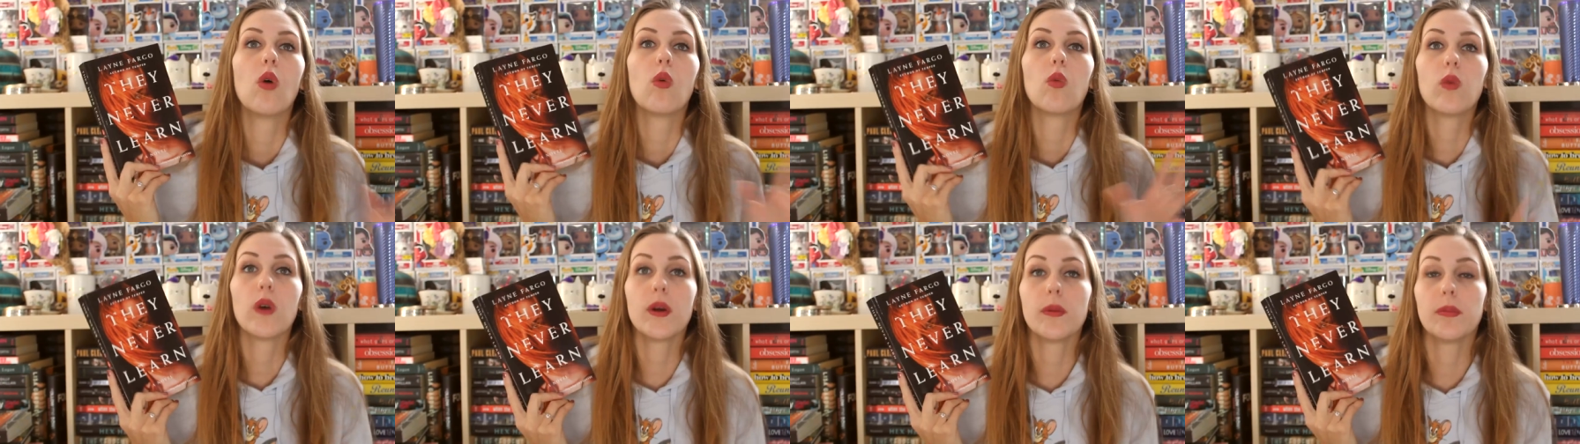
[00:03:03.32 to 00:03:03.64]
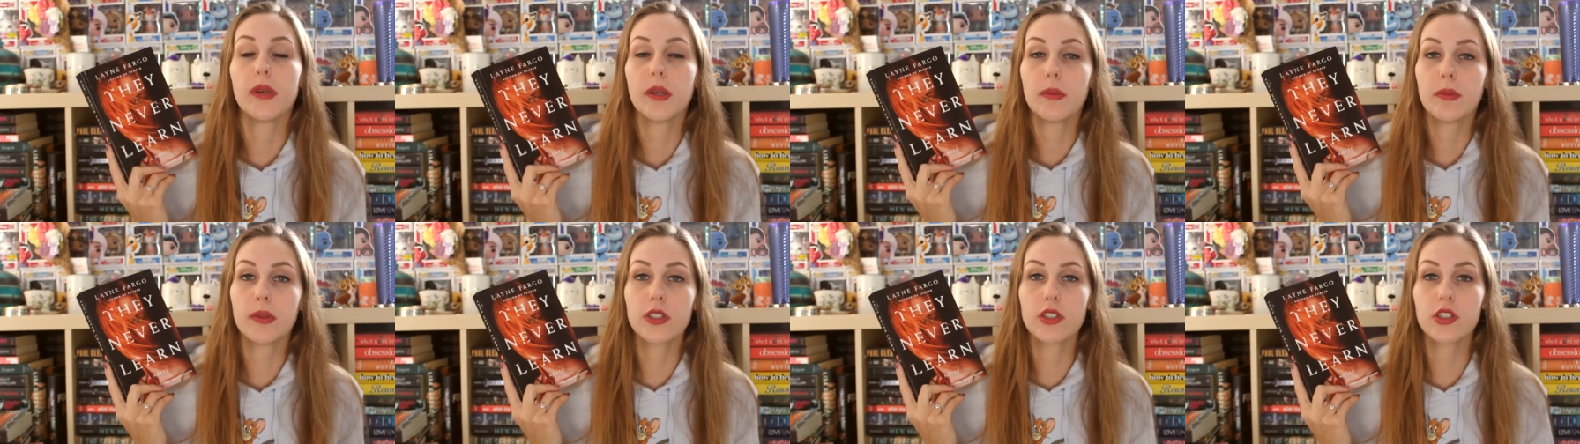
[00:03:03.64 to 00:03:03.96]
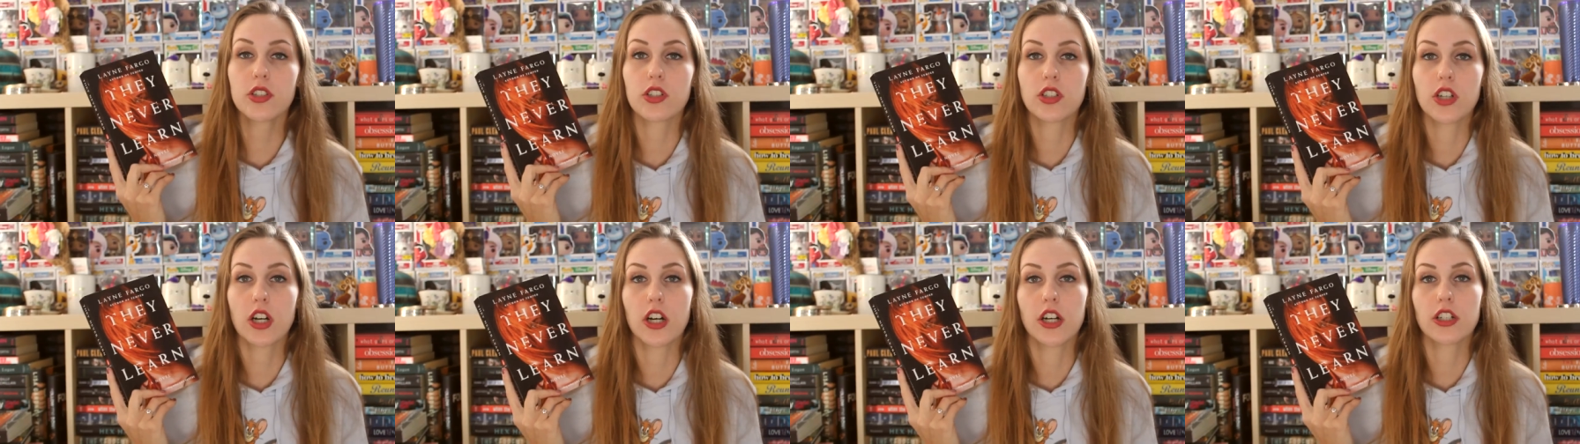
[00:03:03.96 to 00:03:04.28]
When people
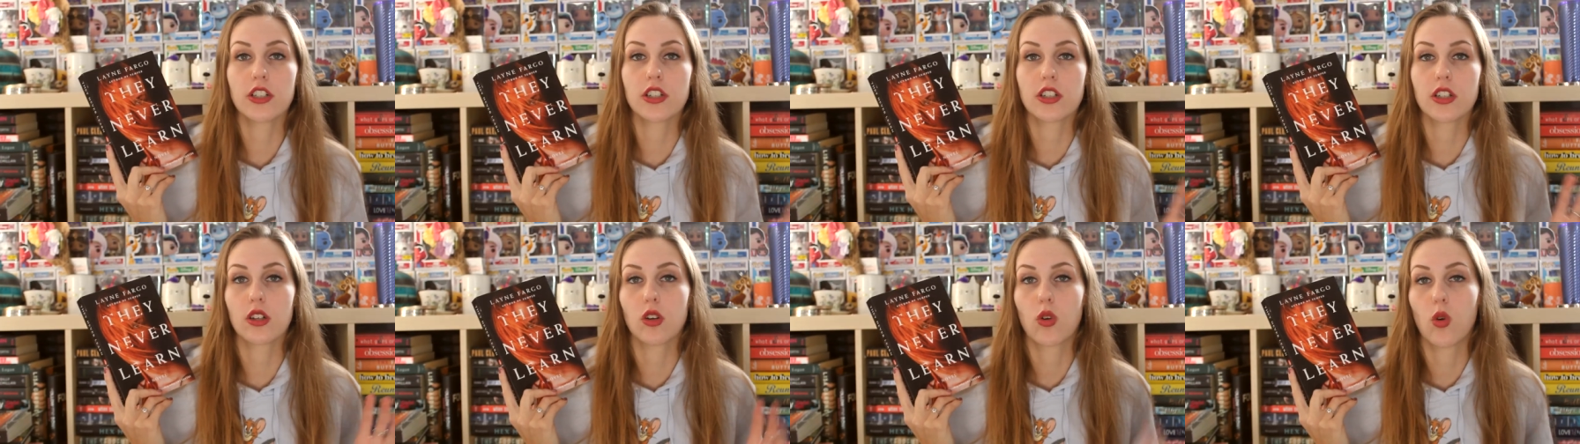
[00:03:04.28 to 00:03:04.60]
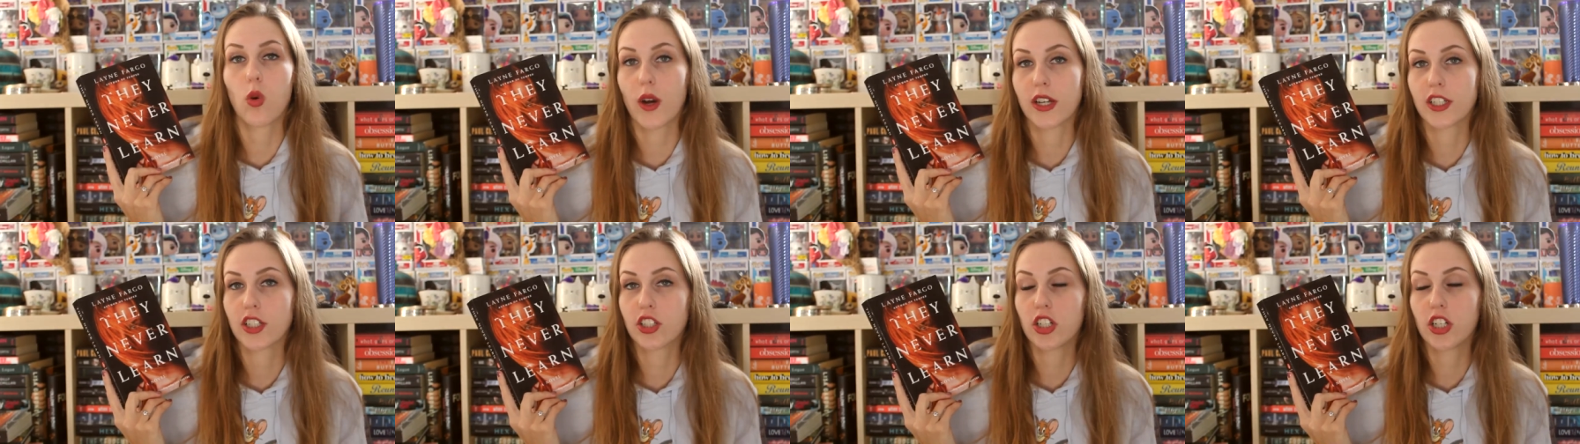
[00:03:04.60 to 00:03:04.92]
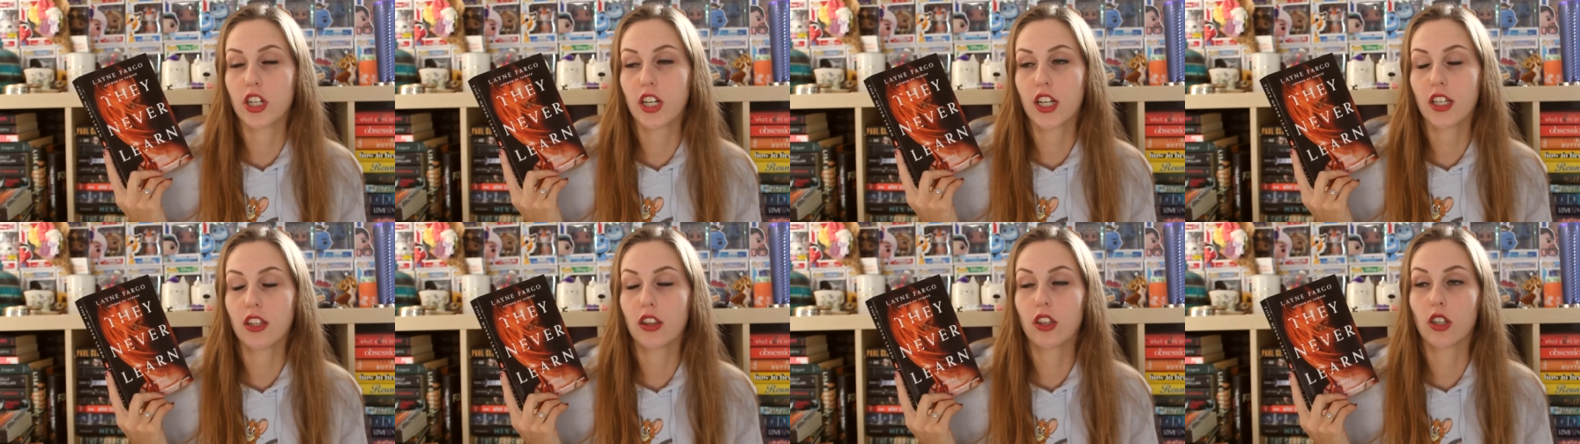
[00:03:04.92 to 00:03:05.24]
start
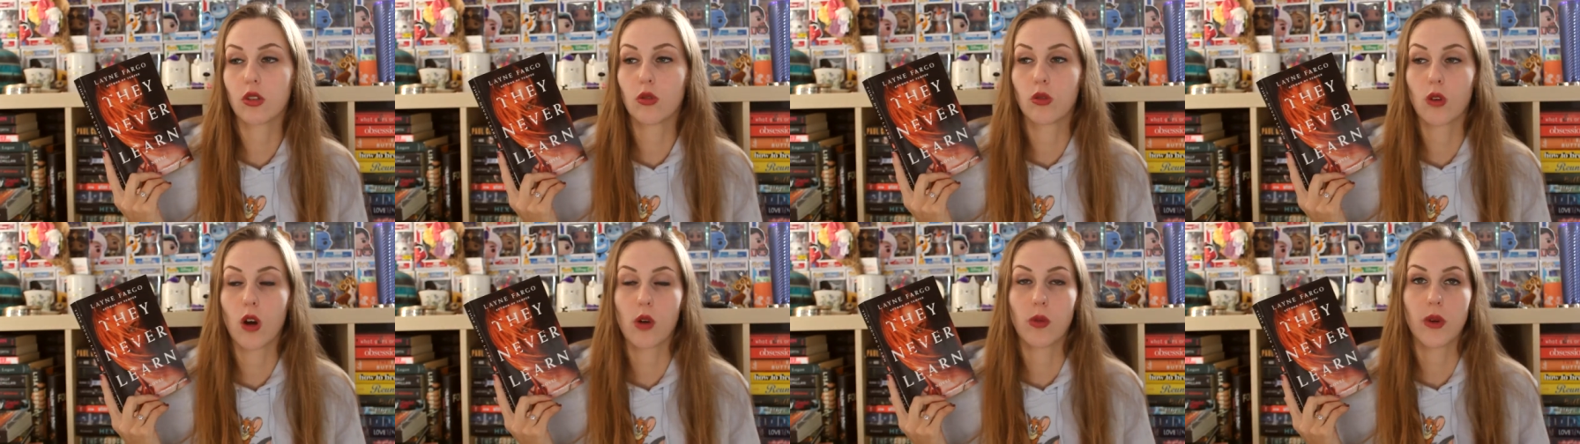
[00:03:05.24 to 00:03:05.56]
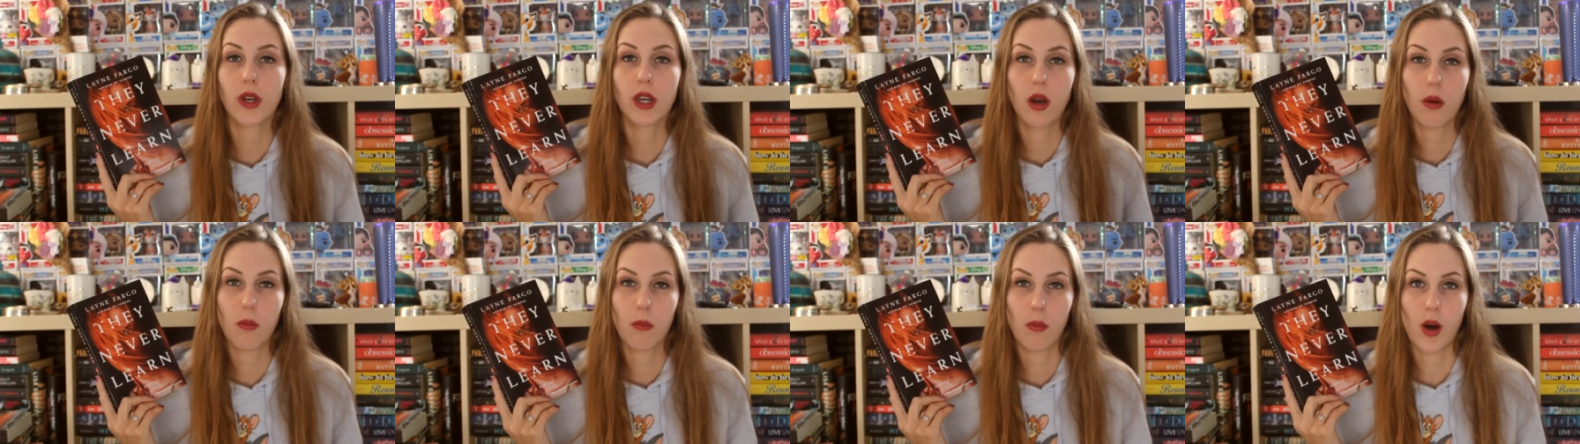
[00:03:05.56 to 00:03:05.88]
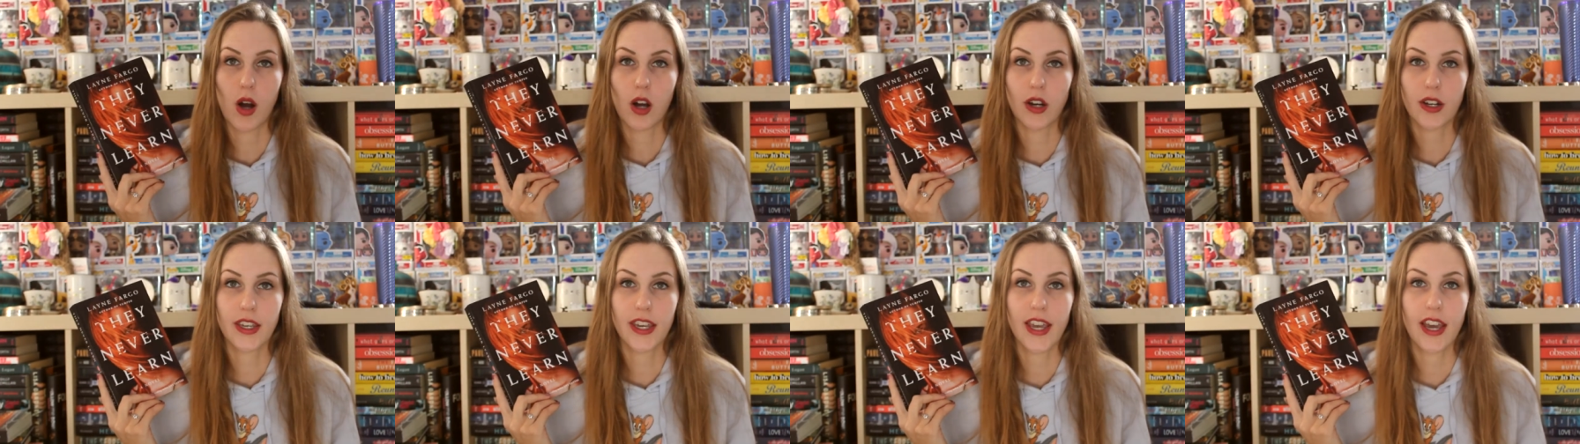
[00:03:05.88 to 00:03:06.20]
questioning the growing
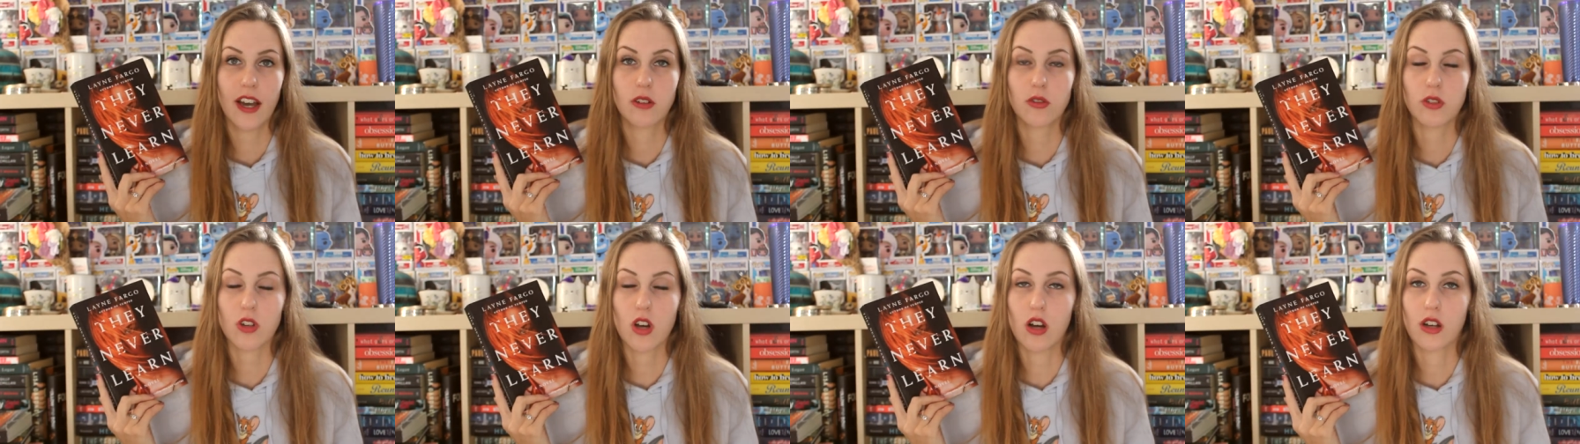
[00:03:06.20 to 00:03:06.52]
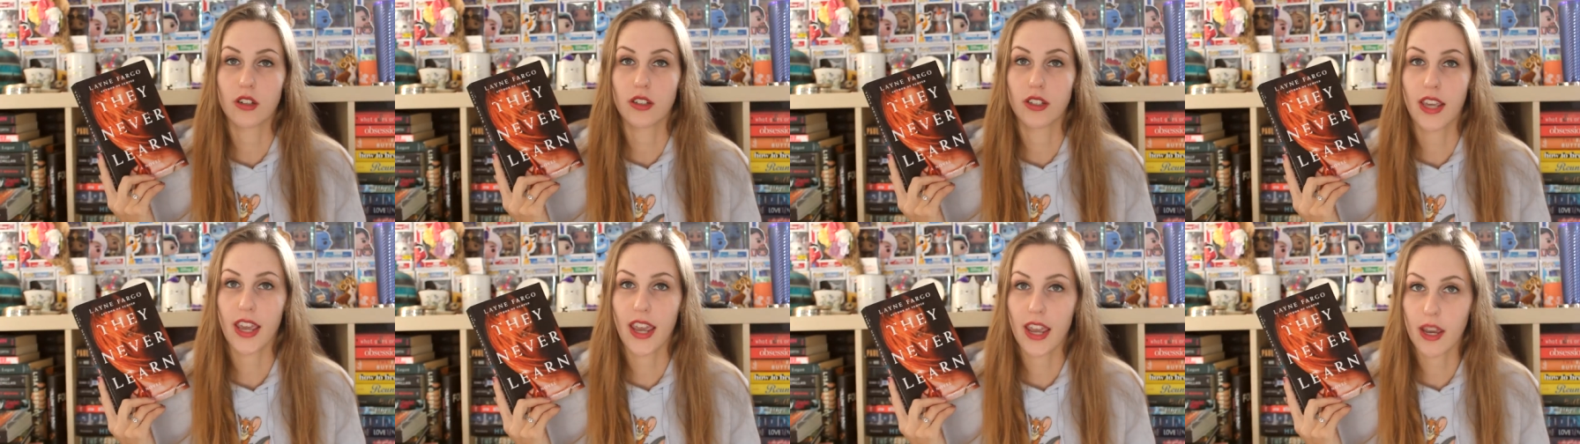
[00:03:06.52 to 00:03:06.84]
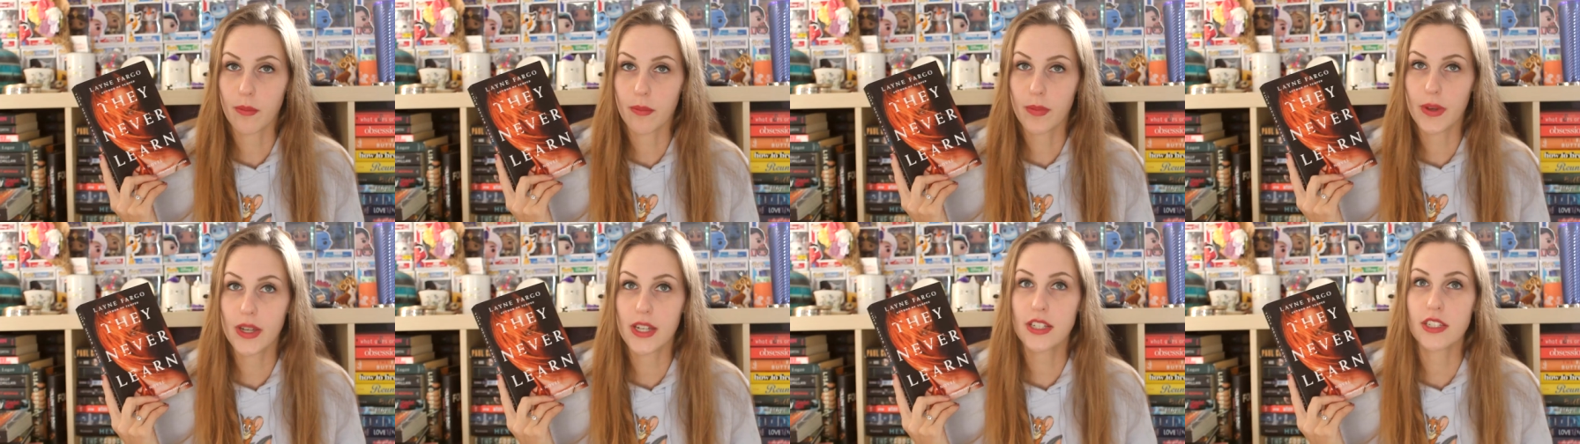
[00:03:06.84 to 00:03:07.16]
body count on
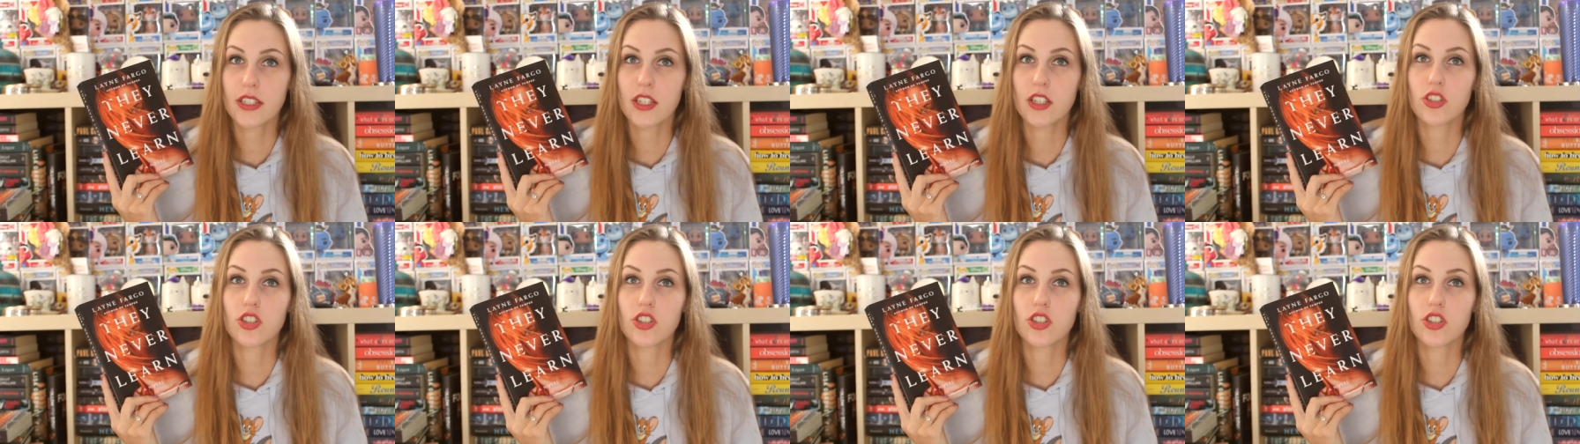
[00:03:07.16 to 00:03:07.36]
campus,